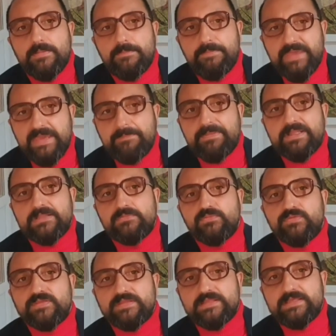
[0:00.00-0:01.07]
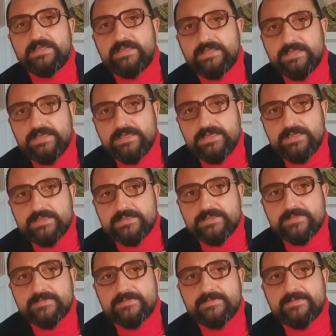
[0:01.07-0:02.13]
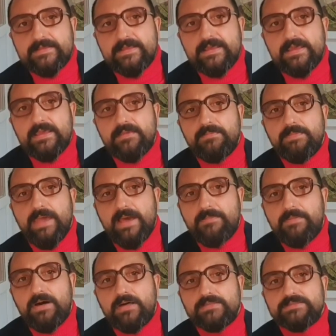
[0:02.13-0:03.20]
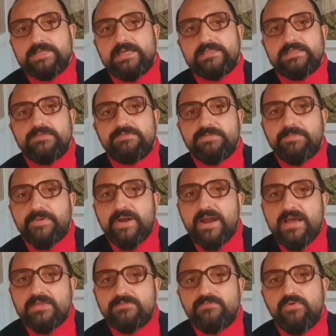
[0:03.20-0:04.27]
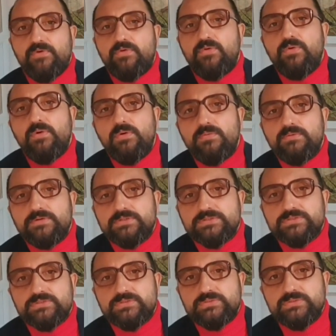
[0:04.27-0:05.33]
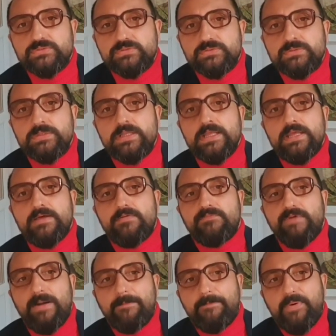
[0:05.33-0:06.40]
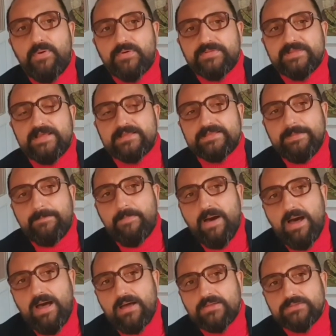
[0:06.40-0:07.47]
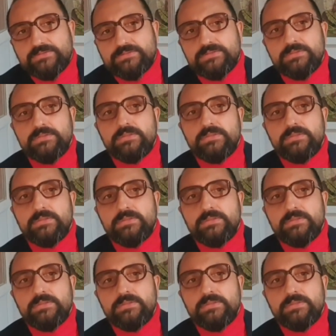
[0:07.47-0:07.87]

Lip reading: people would still eat the same amount, and if the price were lowered to 1% a pound,